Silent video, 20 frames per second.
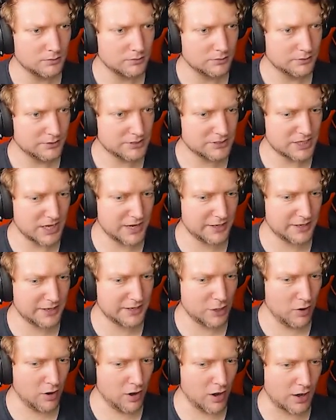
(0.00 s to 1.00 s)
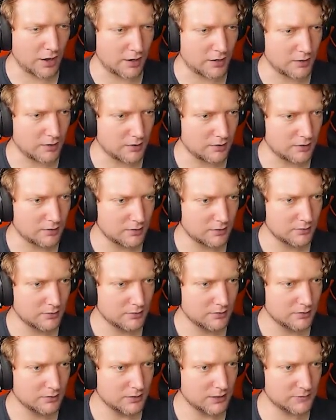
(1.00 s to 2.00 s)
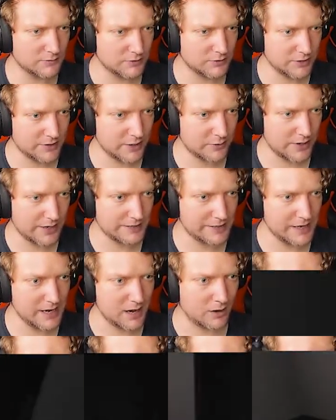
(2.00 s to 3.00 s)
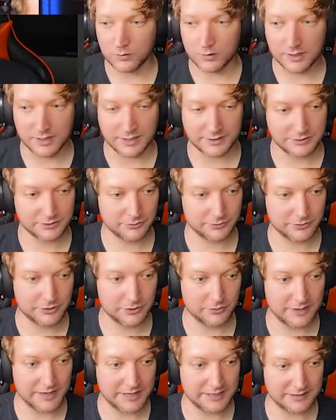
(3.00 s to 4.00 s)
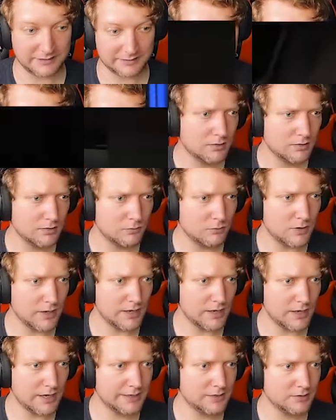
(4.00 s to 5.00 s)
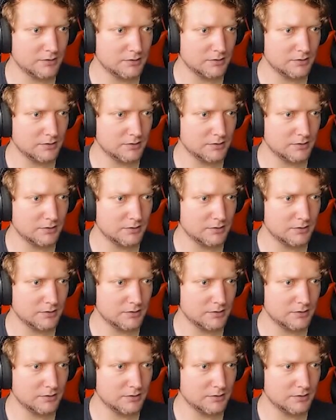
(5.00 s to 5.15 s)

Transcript: Say no more! I'm on my way now! I don't know anything. Why?